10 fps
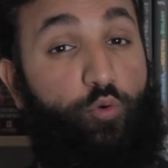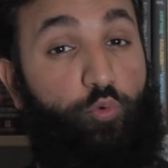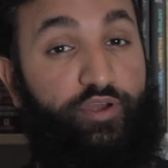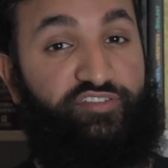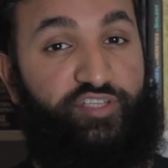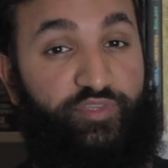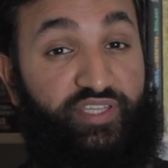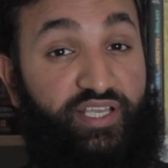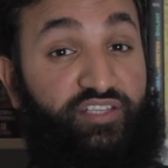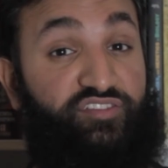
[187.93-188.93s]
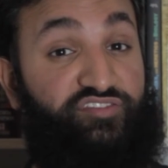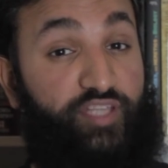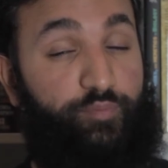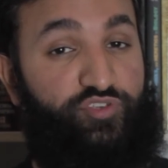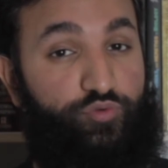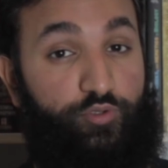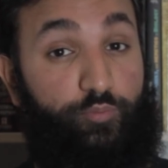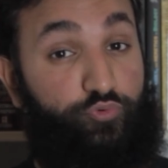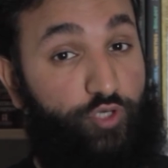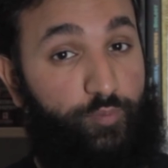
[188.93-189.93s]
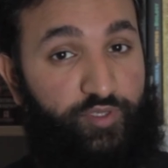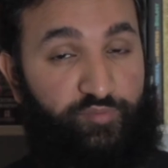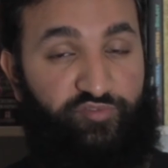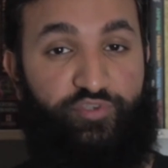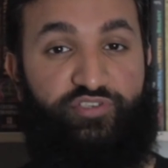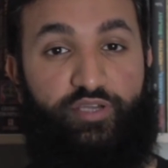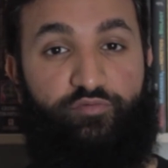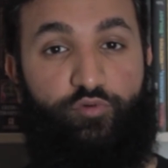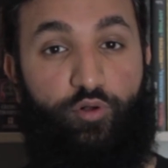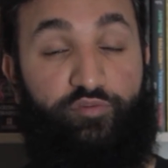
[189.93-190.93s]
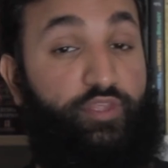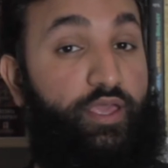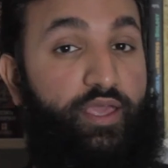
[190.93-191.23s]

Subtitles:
What are some of the conceptual problems which are involved?